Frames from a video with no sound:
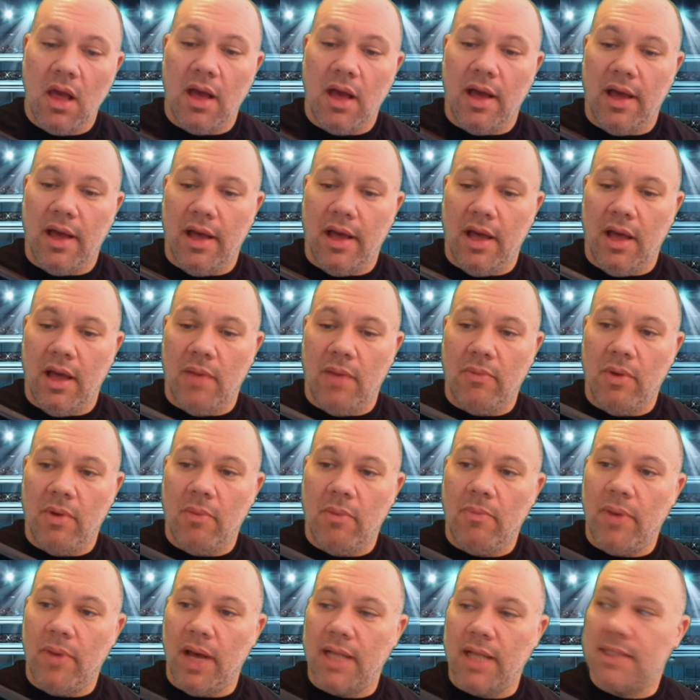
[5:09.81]

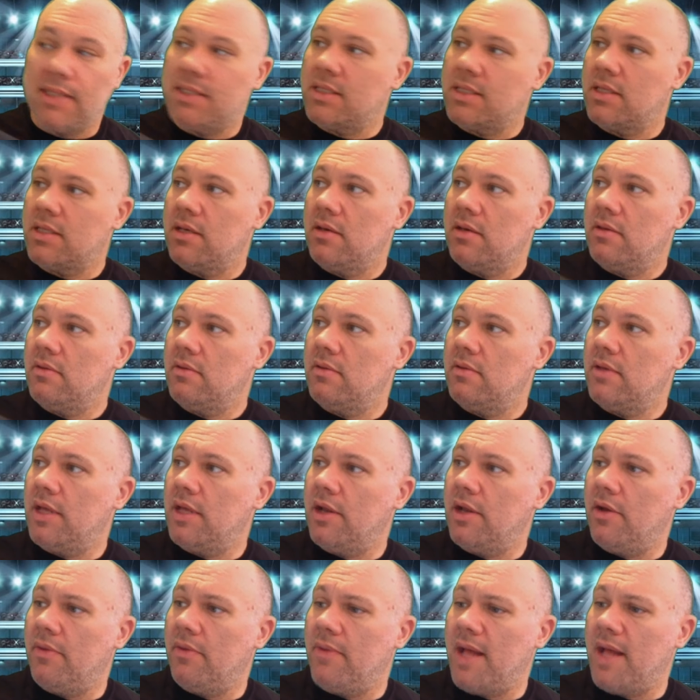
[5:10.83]
But, you
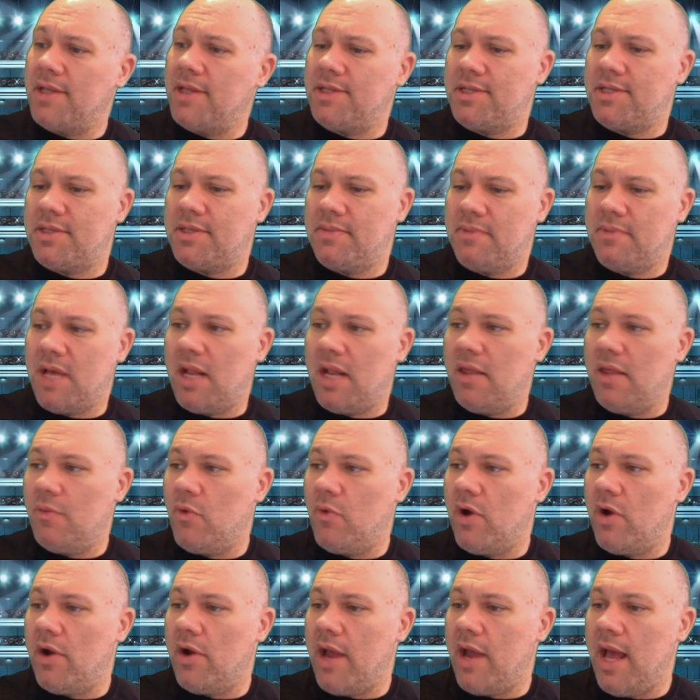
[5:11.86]
know, that's kind of
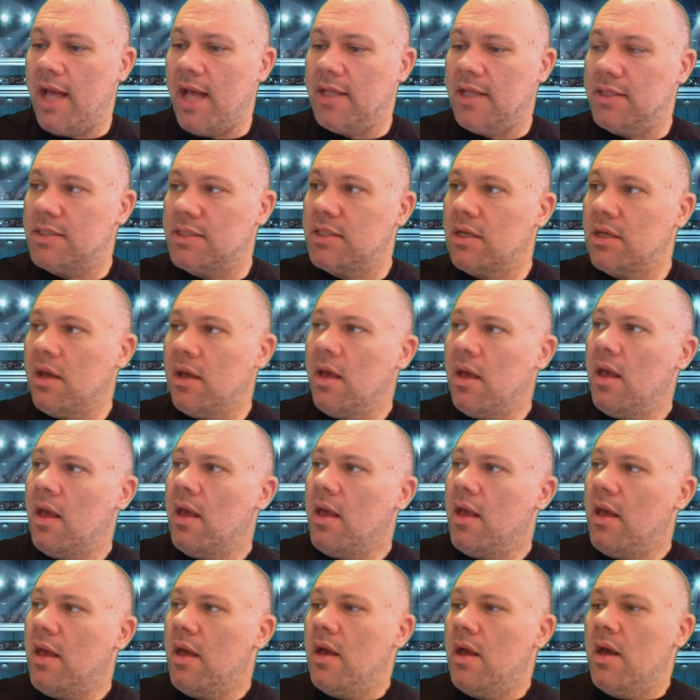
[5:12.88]
where it ends.
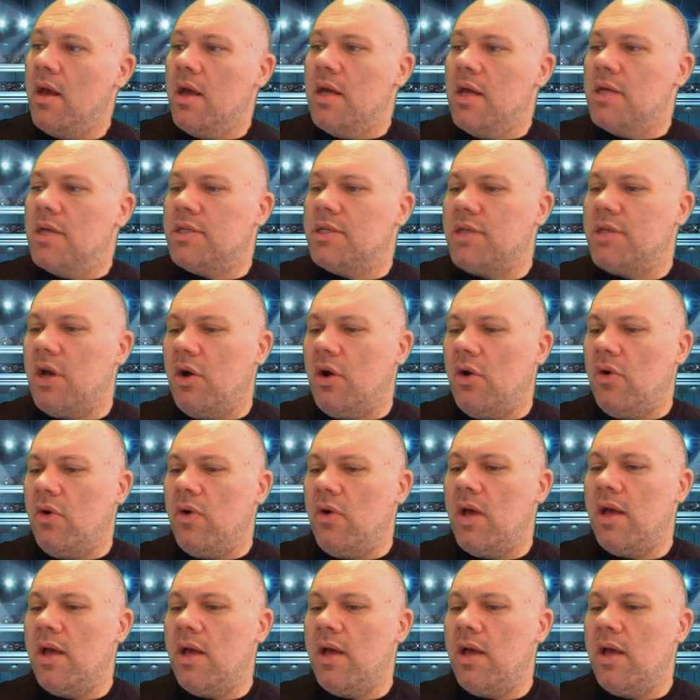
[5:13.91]
So